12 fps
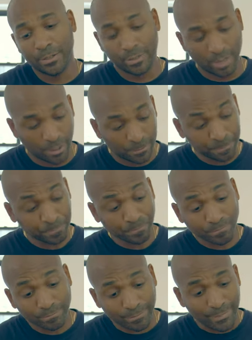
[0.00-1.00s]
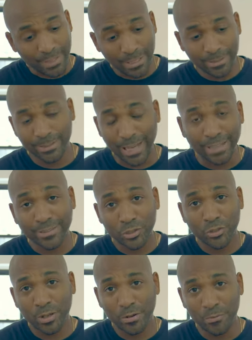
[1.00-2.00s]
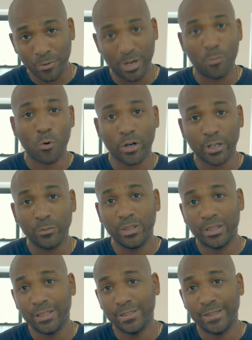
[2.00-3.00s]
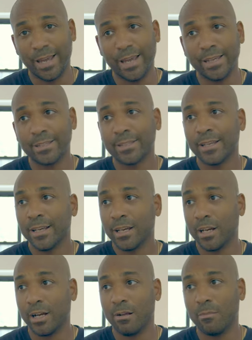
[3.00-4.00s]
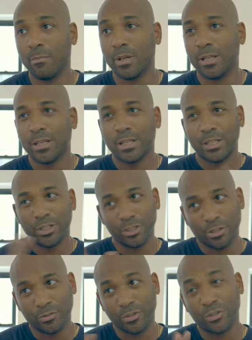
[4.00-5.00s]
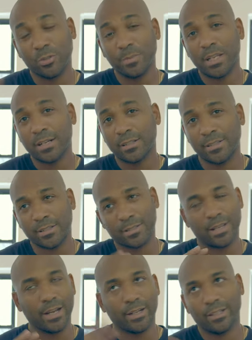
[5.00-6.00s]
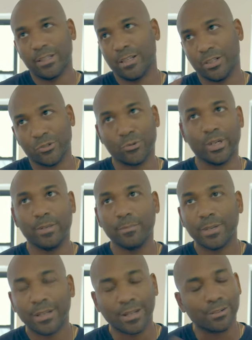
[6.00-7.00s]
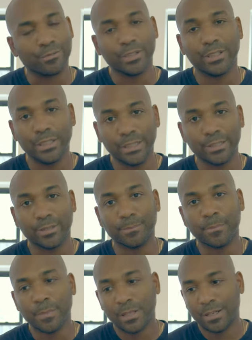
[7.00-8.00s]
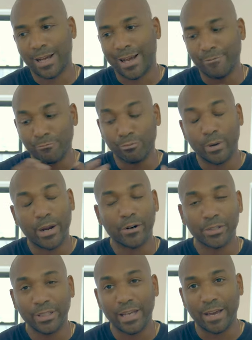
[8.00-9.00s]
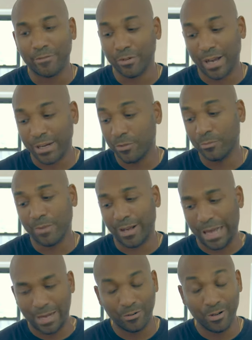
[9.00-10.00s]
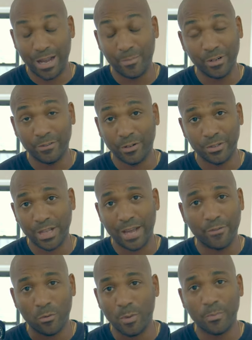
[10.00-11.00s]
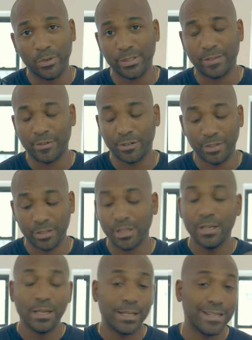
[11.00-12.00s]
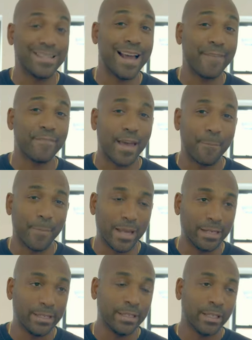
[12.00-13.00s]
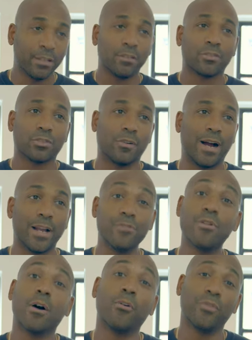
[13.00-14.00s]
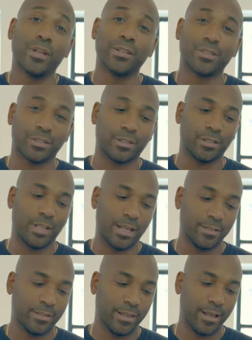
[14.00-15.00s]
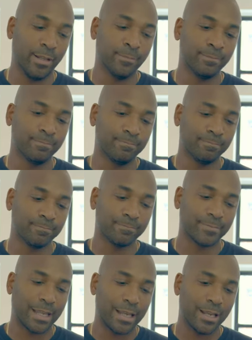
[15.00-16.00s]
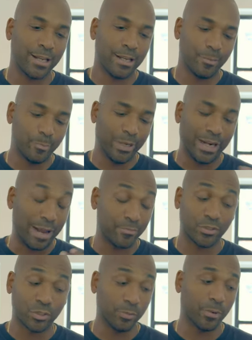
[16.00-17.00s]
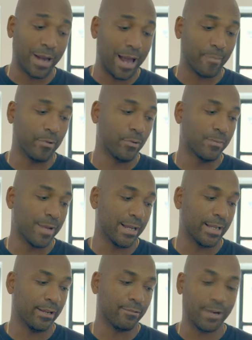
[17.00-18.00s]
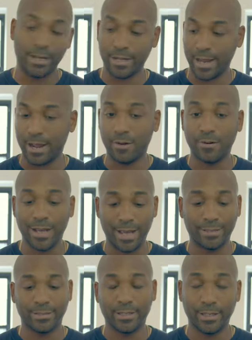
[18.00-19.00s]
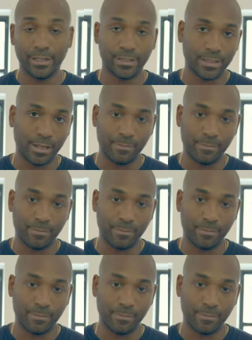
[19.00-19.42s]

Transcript: So that's what I'm working with these days. Um, you know, the Summiluxes is like a dream. I don't really need them. I rarely ever, I don't, I don't know how many photos I have at 1.7 on this. Not that many. So I know that it's just a lust thing, but I'm super happy with my kit right now as it is.